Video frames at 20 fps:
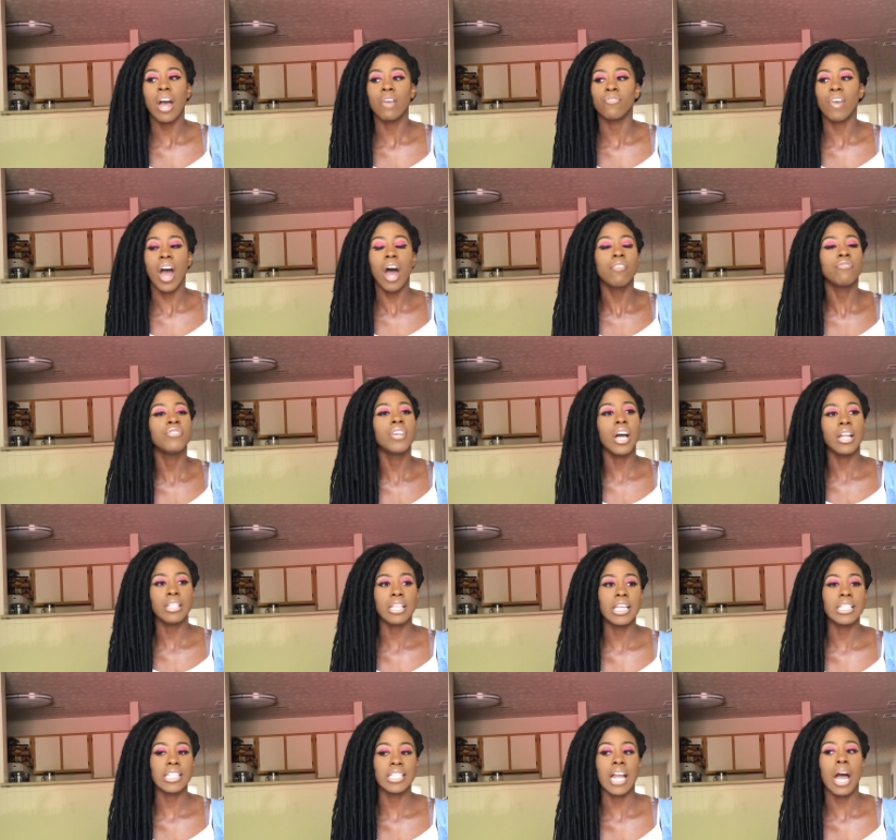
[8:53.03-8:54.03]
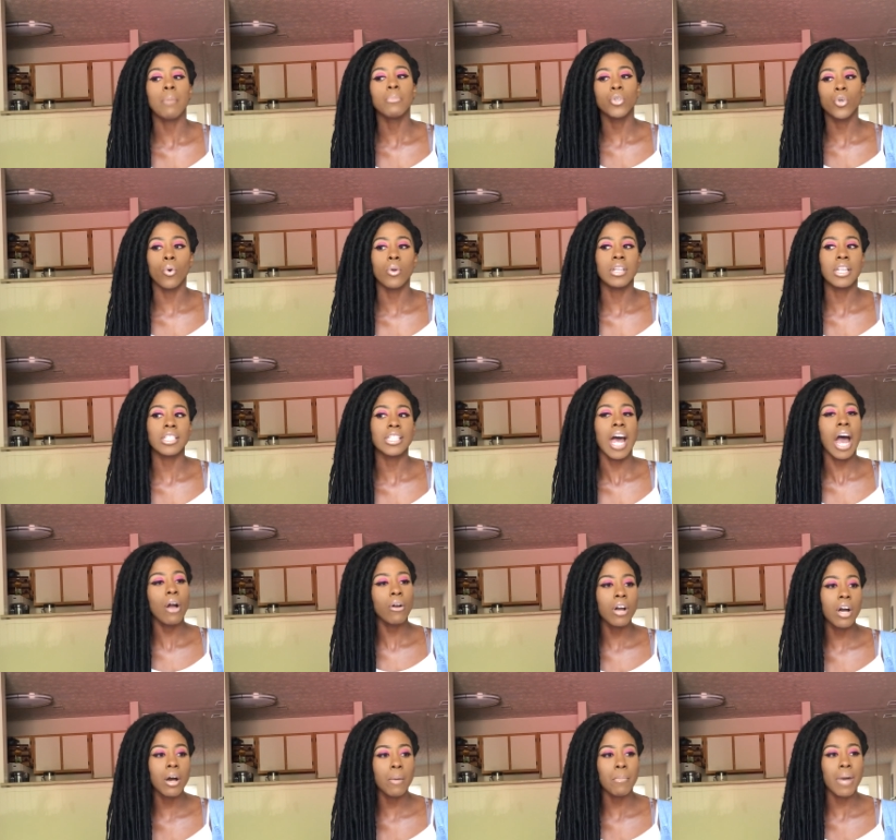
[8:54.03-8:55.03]
I've done this and I'm doing this, how
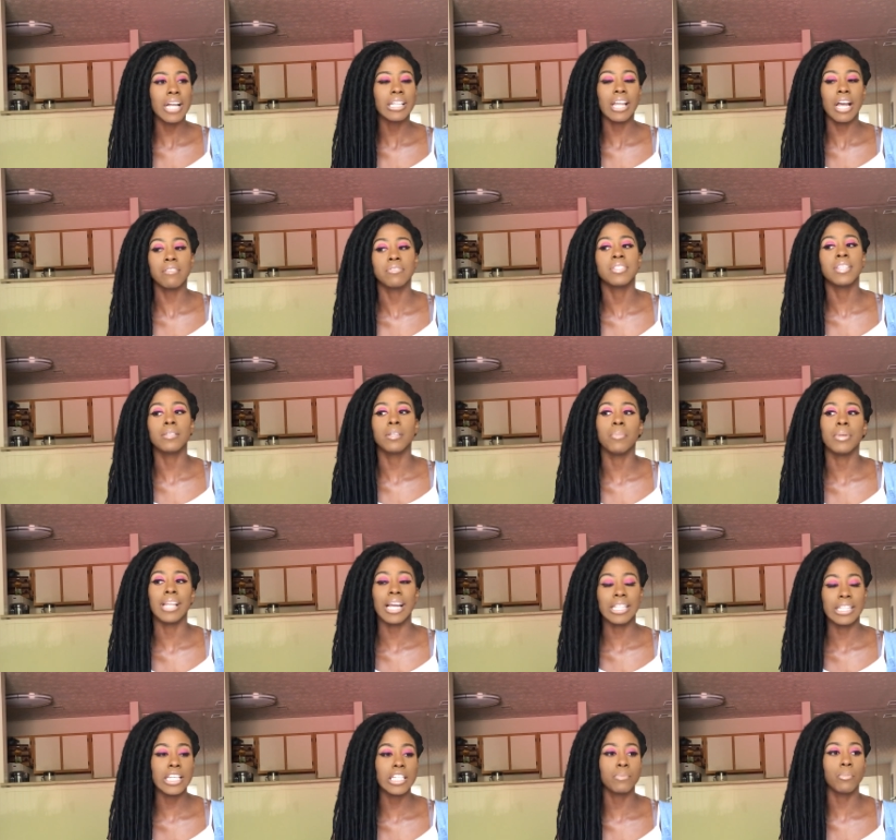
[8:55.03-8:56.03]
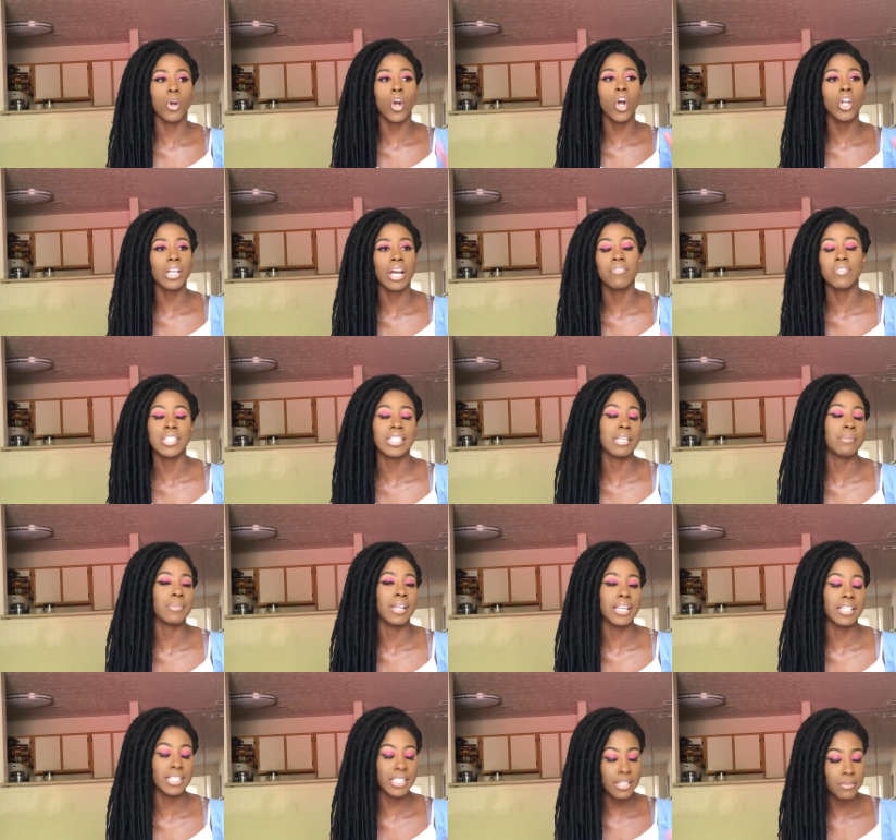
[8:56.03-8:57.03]
come my life seemed to be like this, but her life
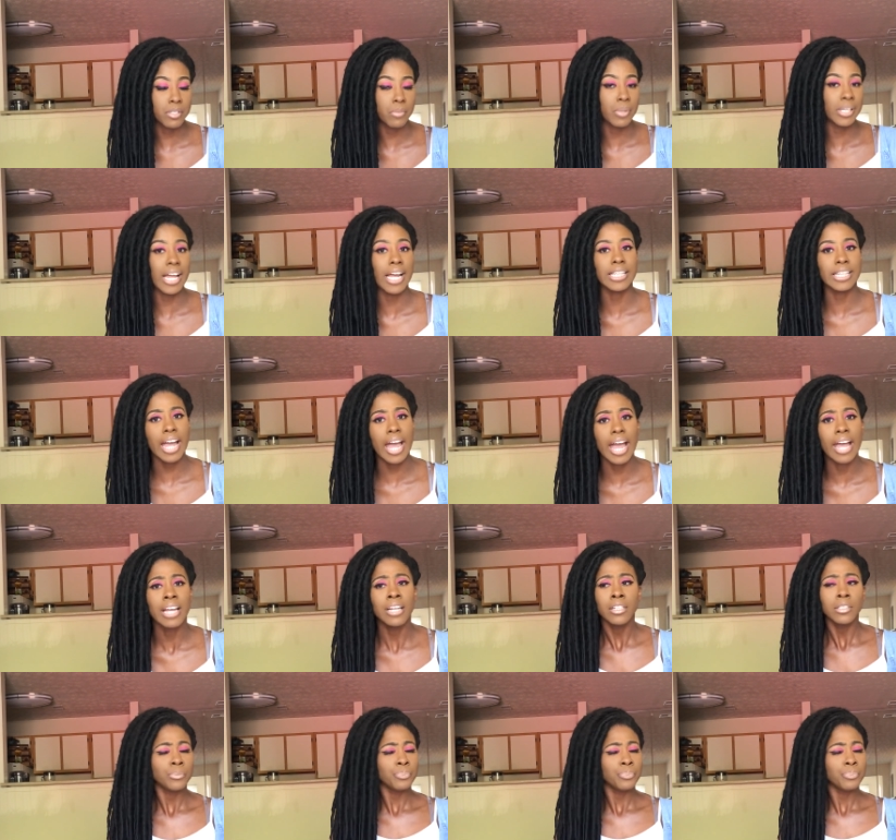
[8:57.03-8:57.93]
seems to be like that?